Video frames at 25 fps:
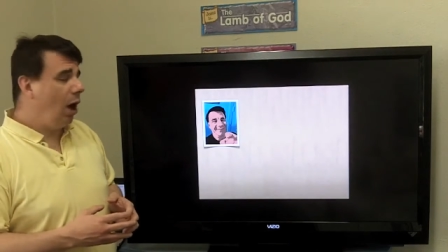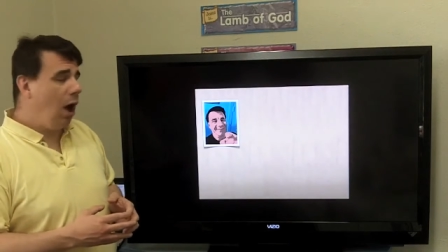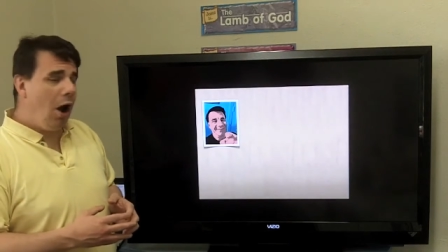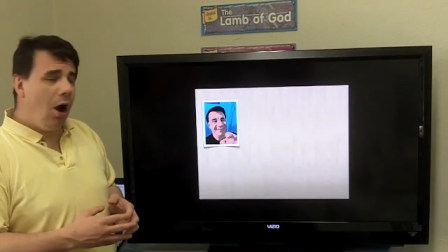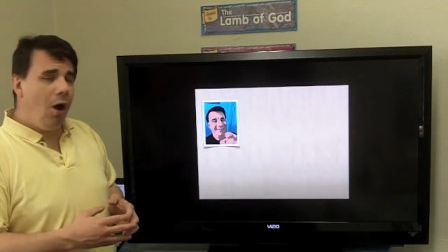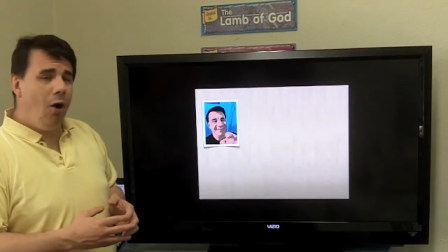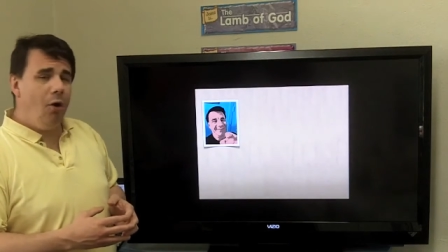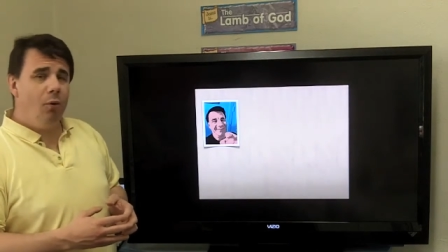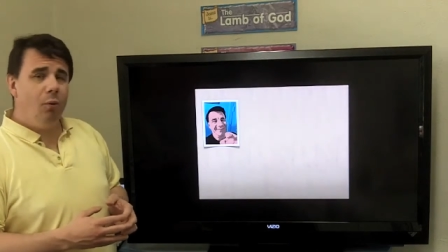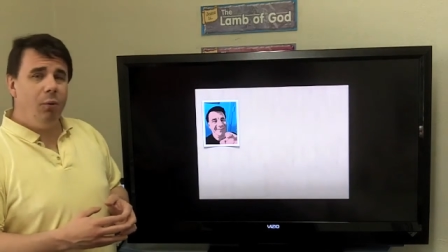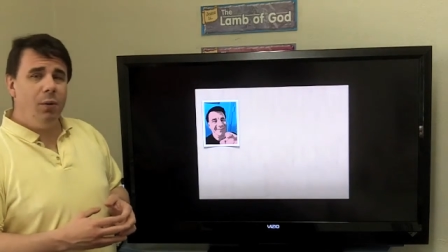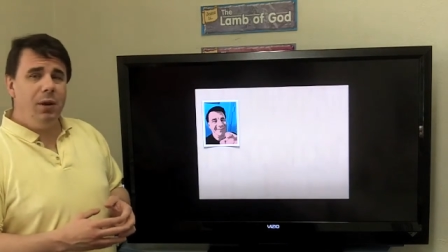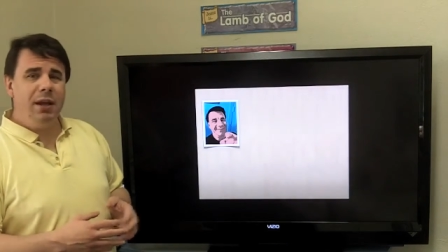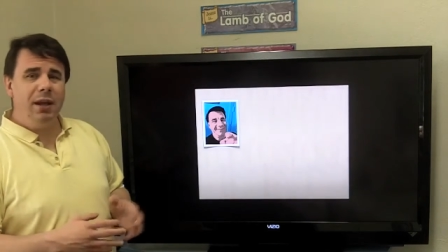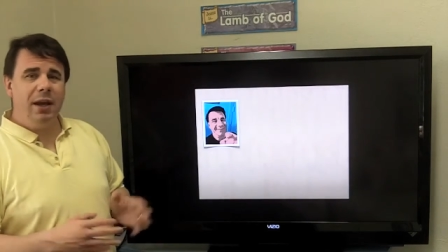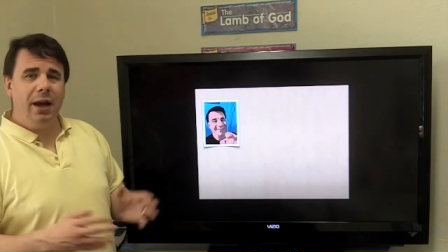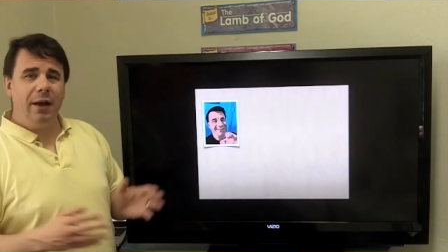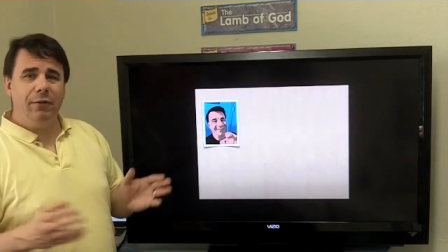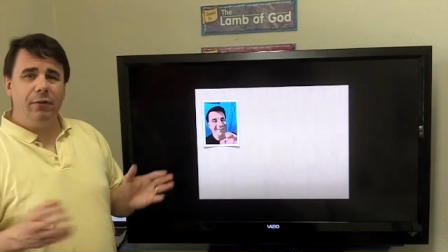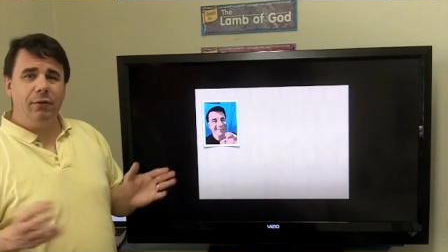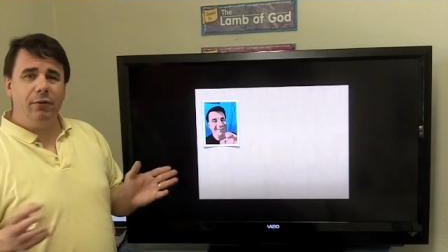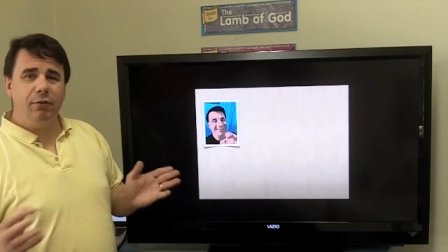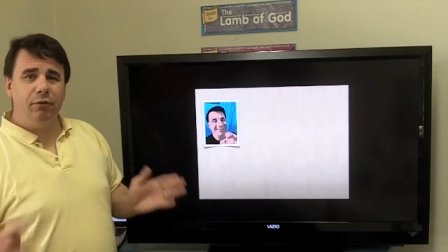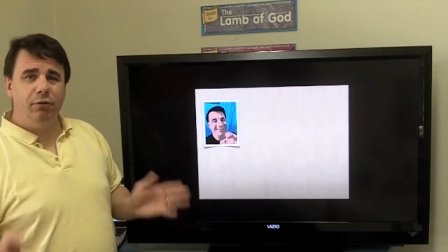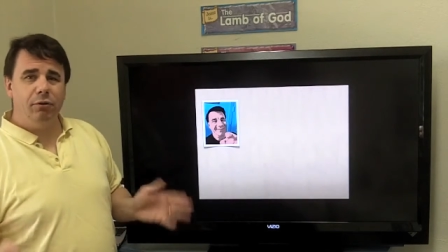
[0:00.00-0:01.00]
Oh, we
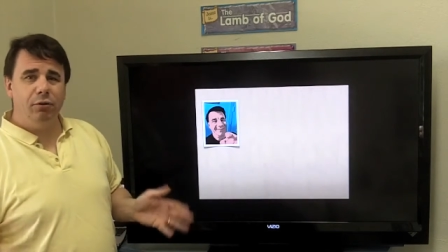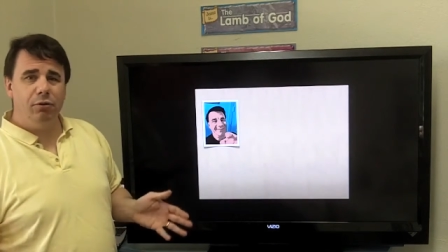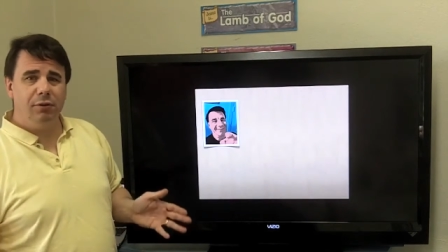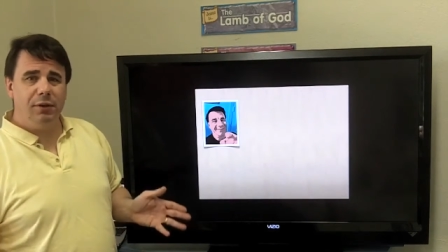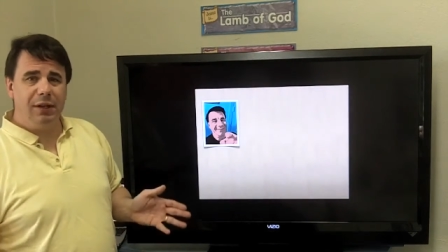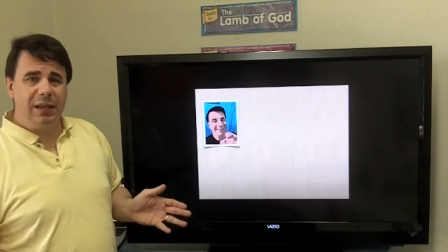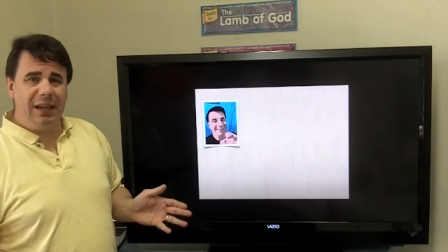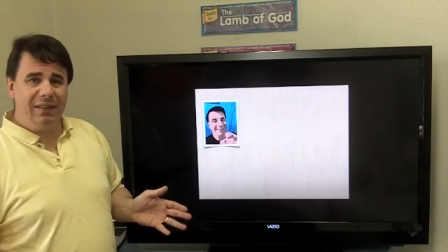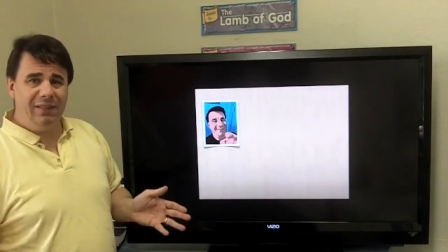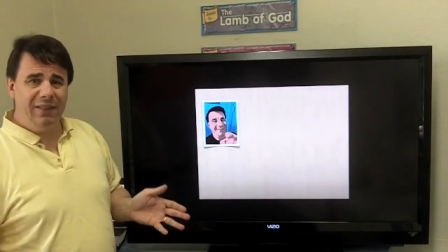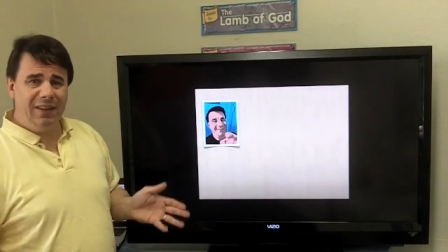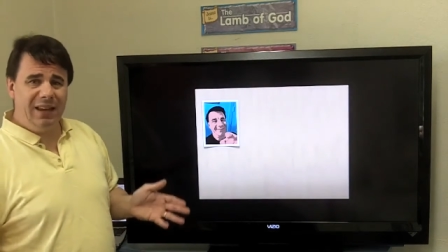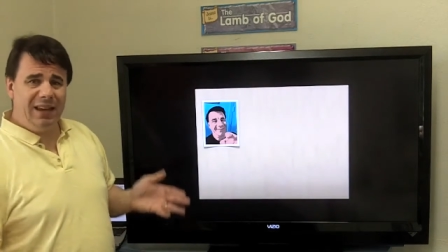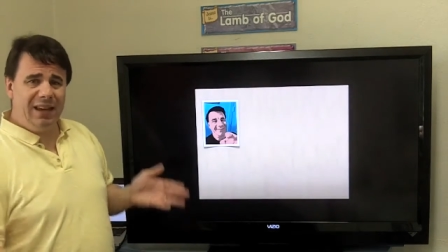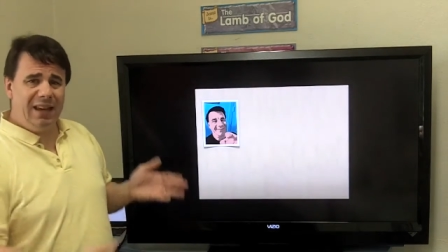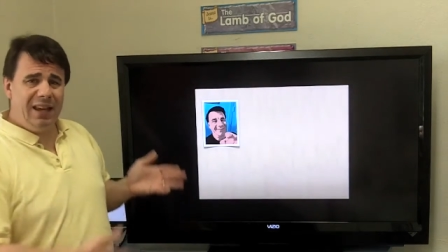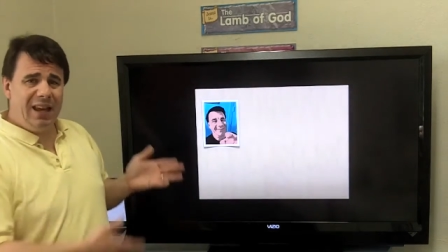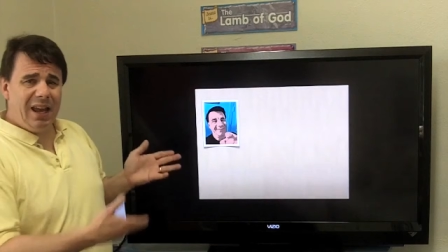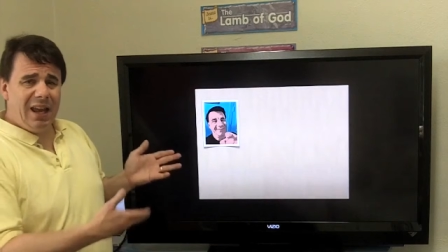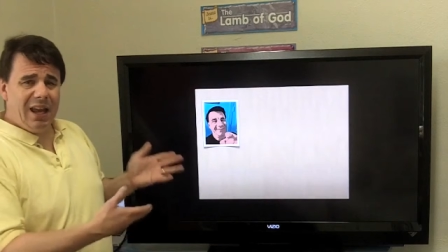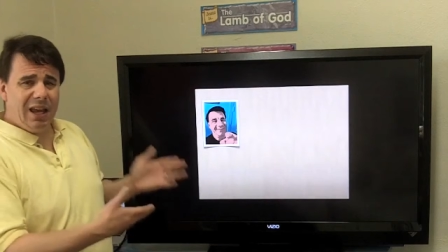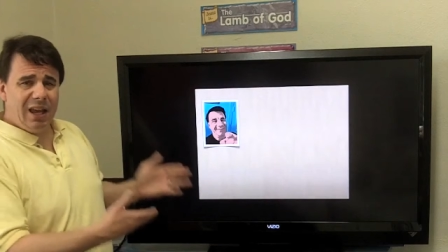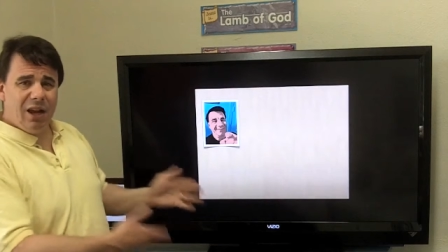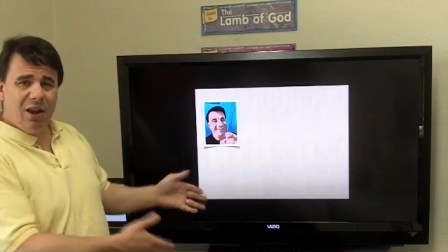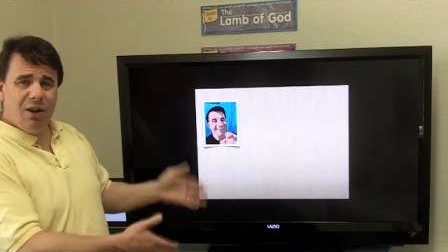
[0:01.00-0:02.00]
got this new
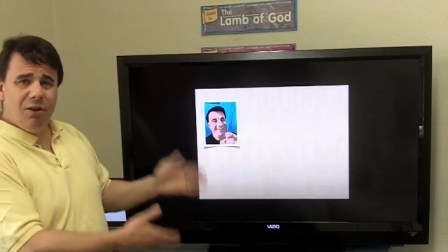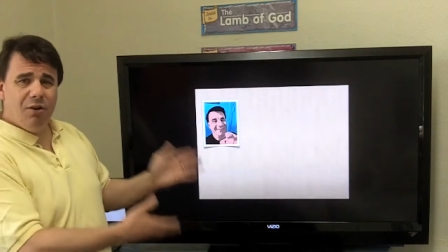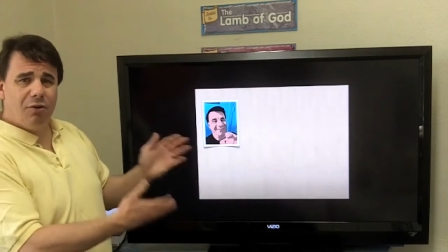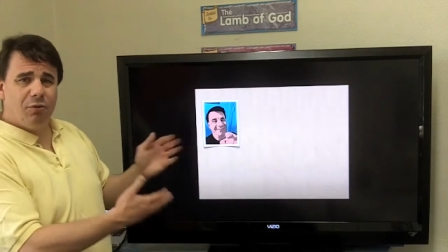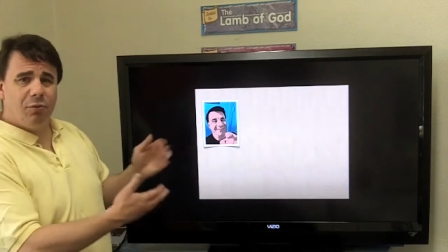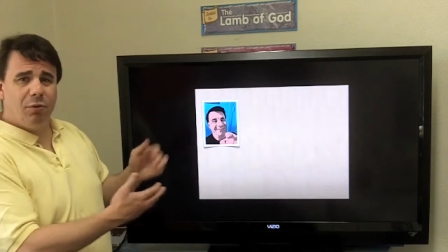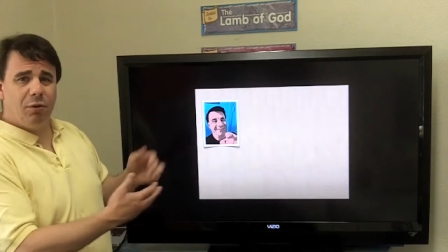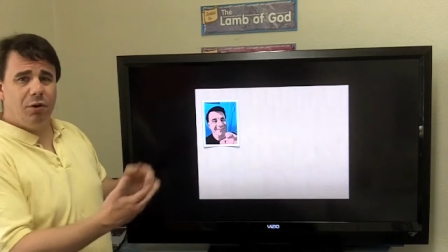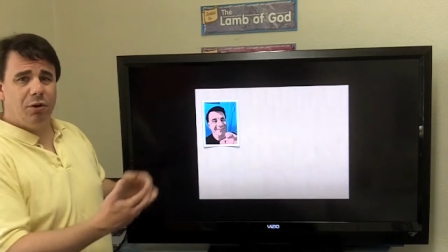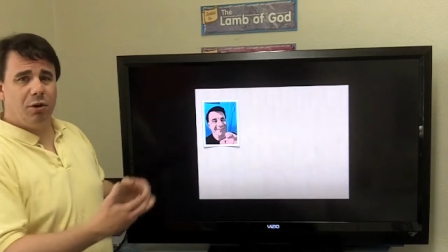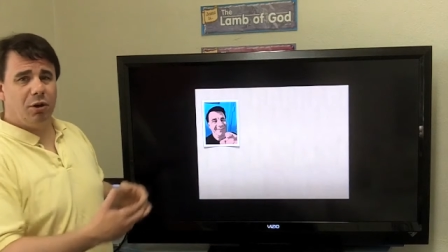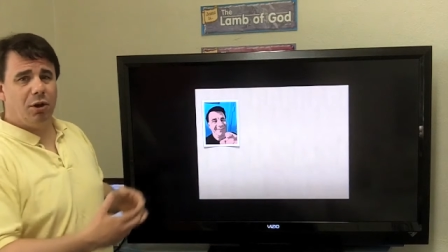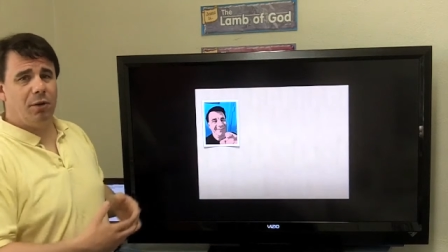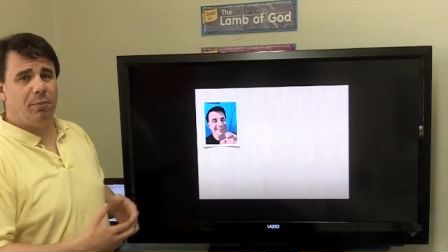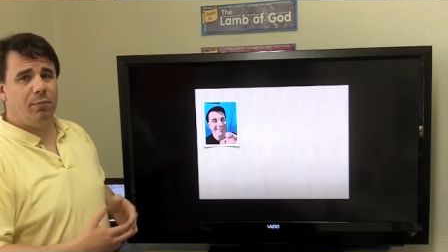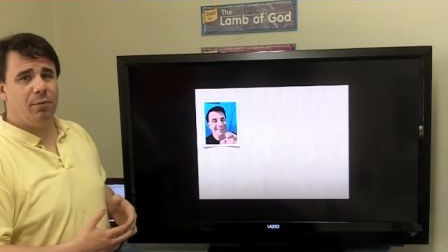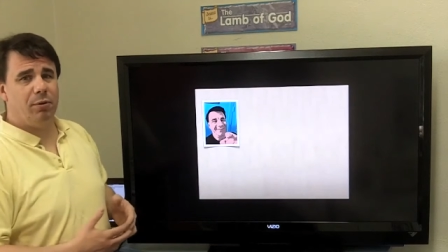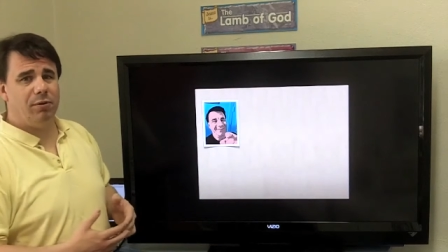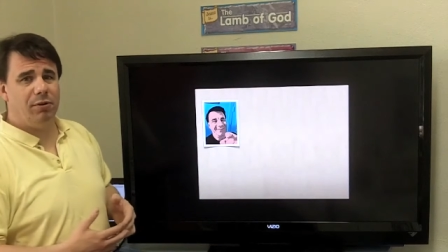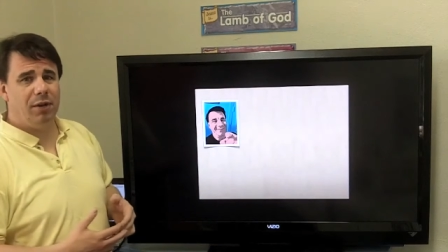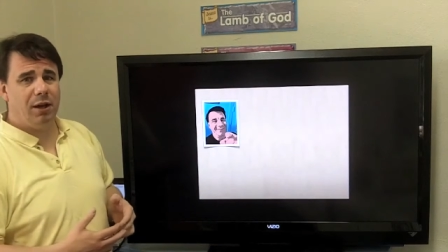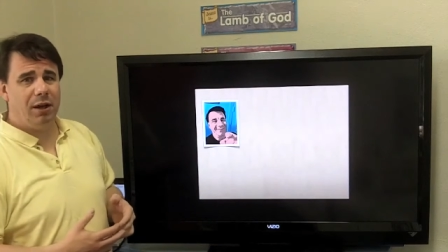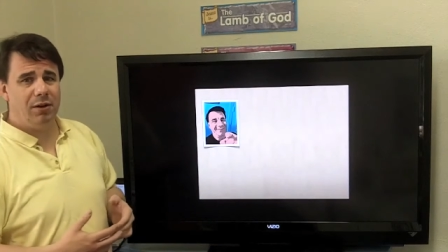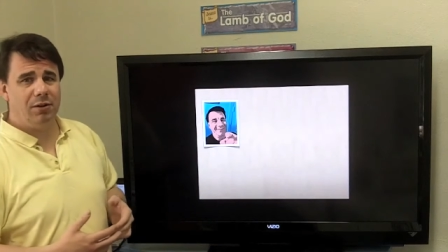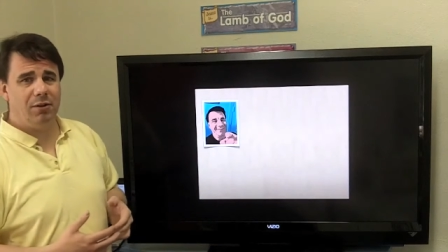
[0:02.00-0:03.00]
TV. Here's what you're going to
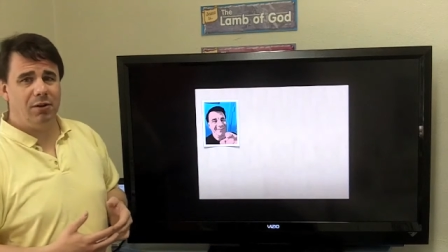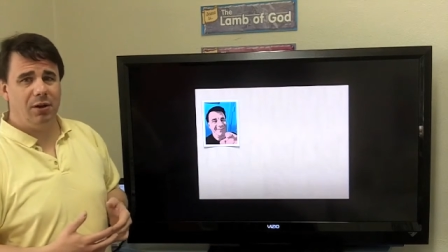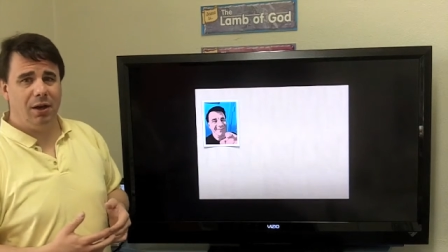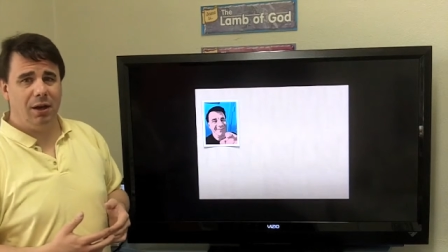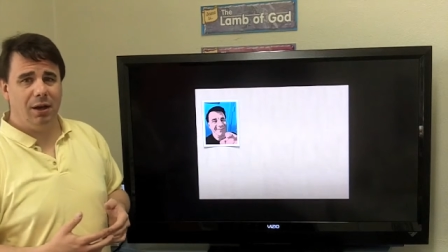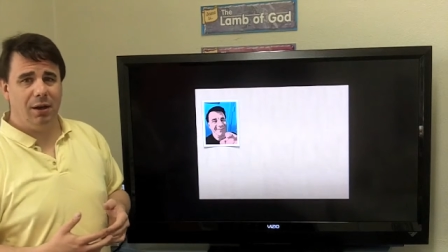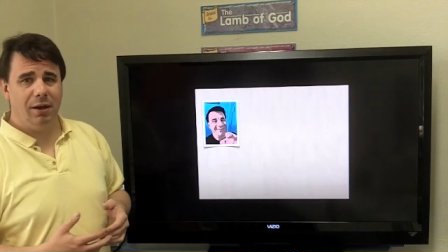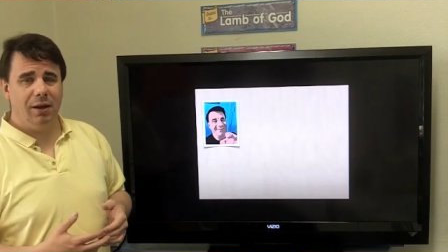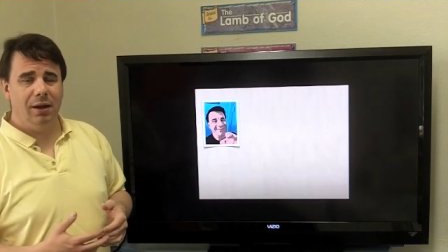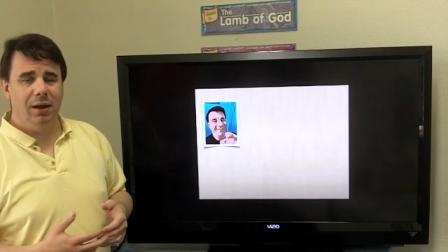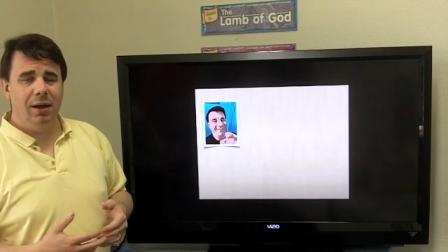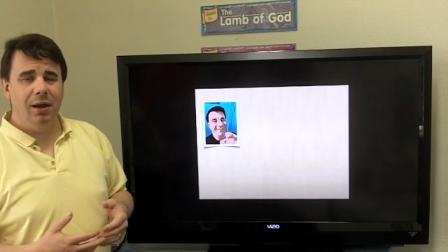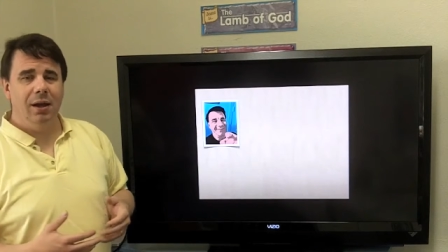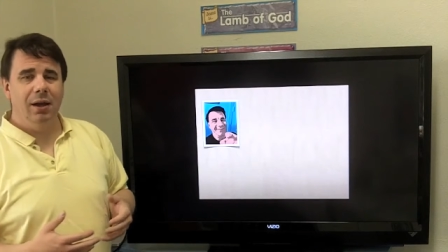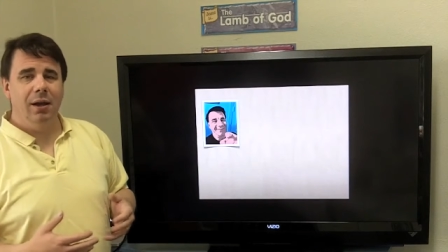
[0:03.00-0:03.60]
present on.